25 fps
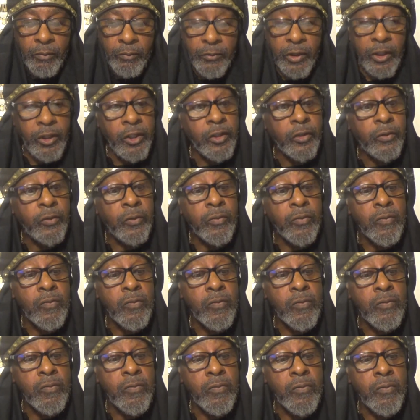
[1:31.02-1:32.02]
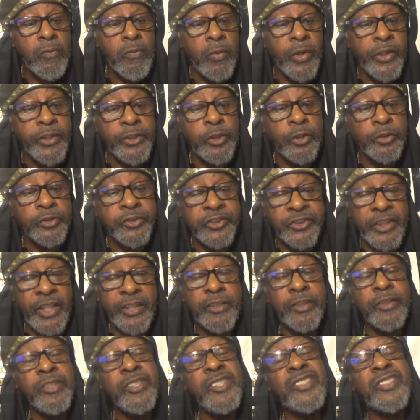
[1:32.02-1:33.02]
But look what he's going to say
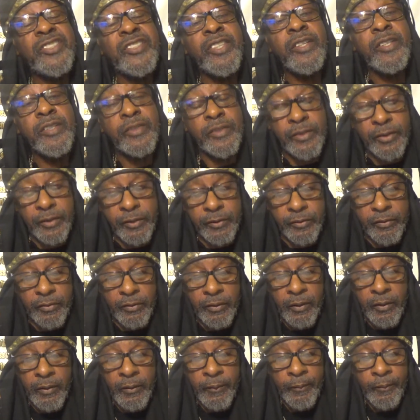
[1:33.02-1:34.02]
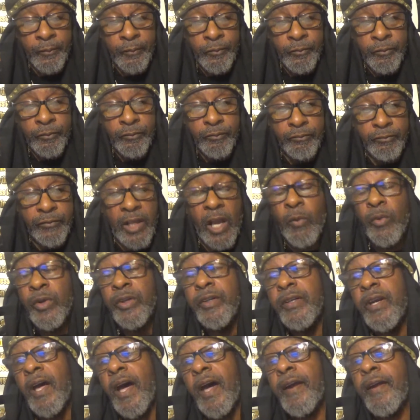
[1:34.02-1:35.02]
to these citizens that
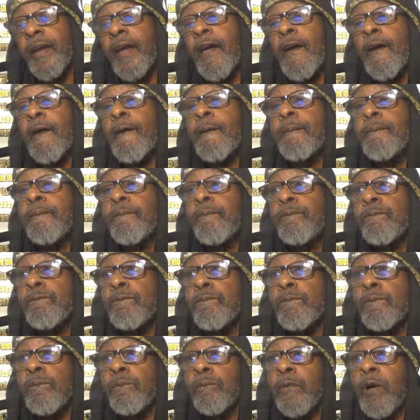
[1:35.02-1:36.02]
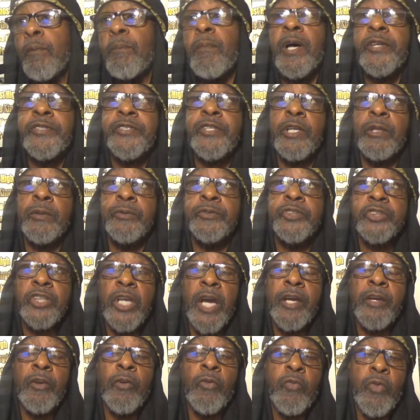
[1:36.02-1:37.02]
would not have Hamashiach
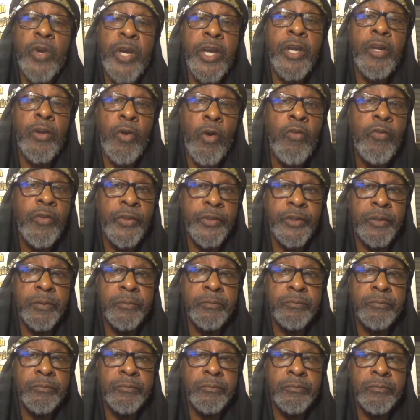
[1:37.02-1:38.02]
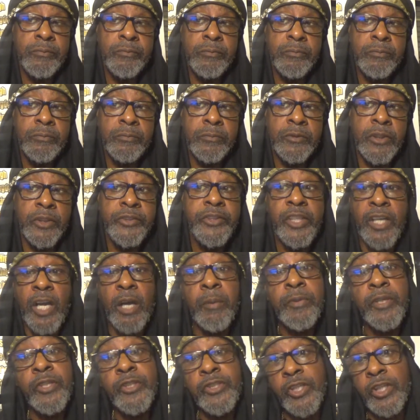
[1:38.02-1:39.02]
Shai to reign over them. Because he's
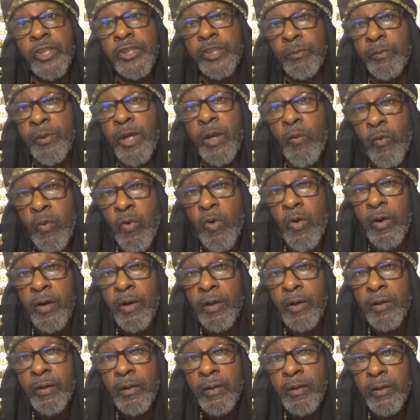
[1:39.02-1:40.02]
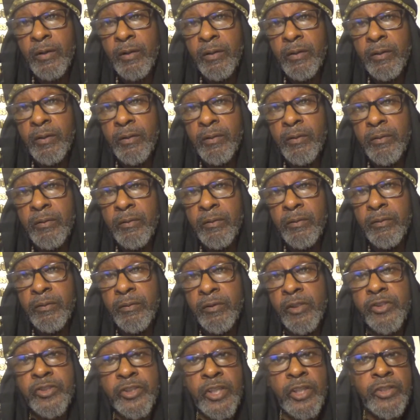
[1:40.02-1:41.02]
coming to judge and make war.
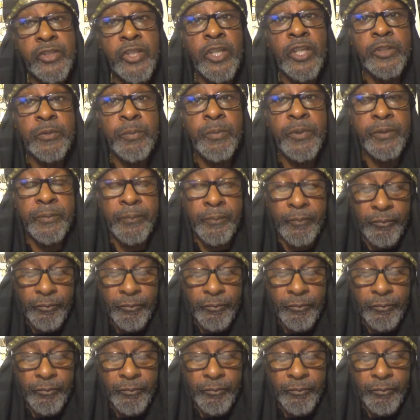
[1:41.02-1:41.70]
This day judgment.